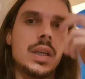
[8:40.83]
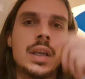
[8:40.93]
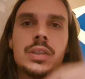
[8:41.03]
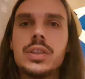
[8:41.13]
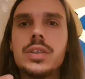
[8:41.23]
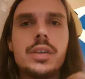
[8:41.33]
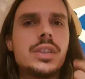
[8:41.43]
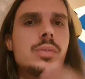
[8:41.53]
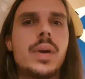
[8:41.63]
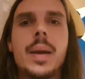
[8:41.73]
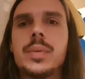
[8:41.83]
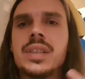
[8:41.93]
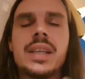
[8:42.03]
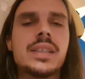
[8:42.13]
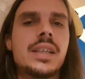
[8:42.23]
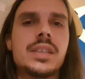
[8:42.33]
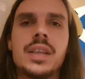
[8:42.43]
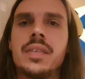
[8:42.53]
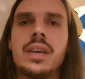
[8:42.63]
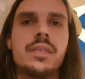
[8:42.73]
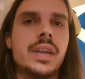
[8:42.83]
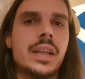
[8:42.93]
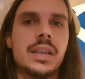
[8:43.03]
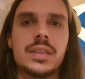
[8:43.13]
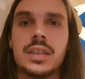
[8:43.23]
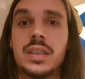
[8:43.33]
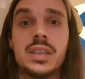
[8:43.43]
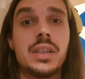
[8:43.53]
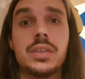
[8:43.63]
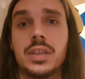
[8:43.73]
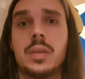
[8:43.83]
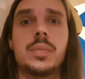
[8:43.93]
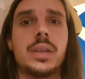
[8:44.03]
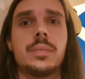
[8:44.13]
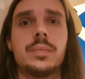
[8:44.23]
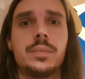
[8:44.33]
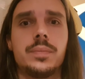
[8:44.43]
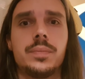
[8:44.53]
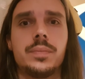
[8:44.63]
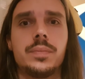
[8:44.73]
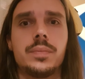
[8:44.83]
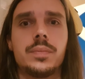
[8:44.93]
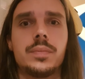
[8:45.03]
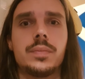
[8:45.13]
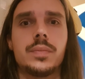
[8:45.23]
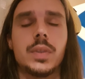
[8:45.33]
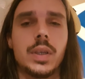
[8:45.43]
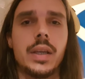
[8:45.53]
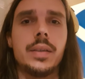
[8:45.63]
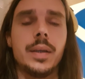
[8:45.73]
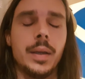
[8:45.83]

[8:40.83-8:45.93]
And just notice what happens to the intensity of that feeling as it continues to come down. Okay?